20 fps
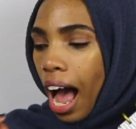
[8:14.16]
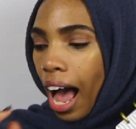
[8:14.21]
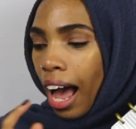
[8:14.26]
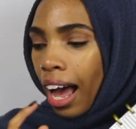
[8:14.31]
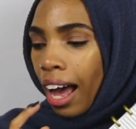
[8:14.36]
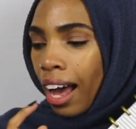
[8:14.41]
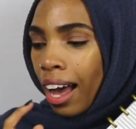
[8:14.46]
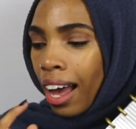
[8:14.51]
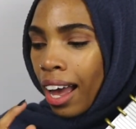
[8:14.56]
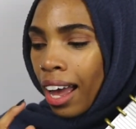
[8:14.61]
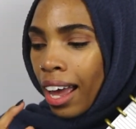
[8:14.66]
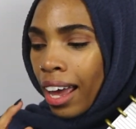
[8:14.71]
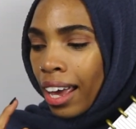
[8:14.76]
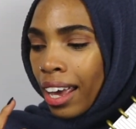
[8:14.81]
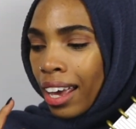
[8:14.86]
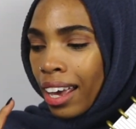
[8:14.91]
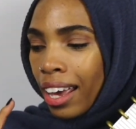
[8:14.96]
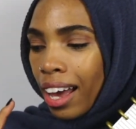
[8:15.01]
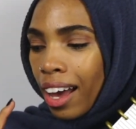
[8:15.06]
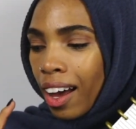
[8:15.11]

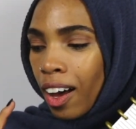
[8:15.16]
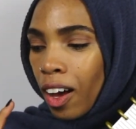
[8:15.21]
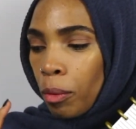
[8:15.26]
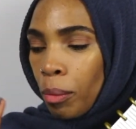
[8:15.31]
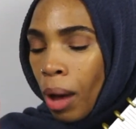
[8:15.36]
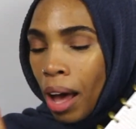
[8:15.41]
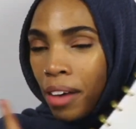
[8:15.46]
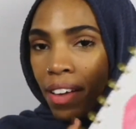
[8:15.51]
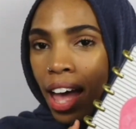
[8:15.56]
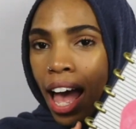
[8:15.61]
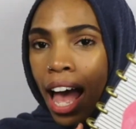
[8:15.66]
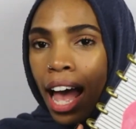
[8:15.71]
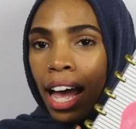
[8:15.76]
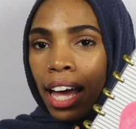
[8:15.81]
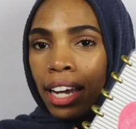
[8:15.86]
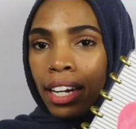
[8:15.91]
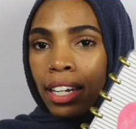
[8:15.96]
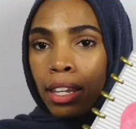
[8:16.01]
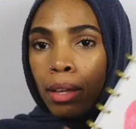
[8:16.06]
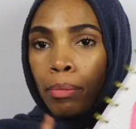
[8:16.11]
I've
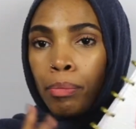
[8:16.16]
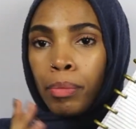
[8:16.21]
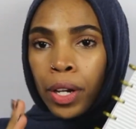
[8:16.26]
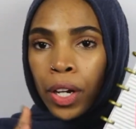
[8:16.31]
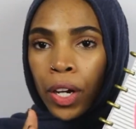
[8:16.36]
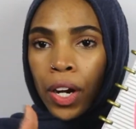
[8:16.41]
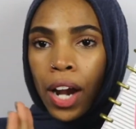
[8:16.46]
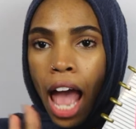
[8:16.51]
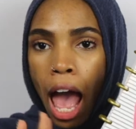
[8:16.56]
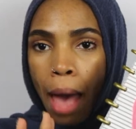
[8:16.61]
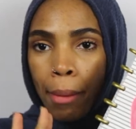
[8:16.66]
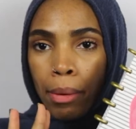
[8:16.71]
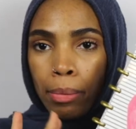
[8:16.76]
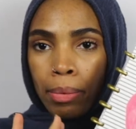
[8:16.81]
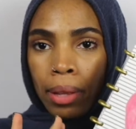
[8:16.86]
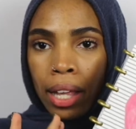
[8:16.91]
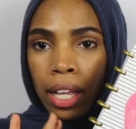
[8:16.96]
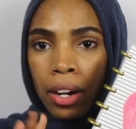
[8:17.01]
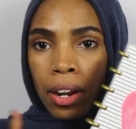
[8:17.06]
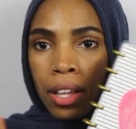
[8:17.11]
had the bigger happy
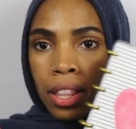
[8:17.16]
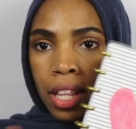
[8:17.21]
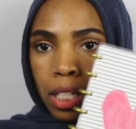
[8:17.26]
planner.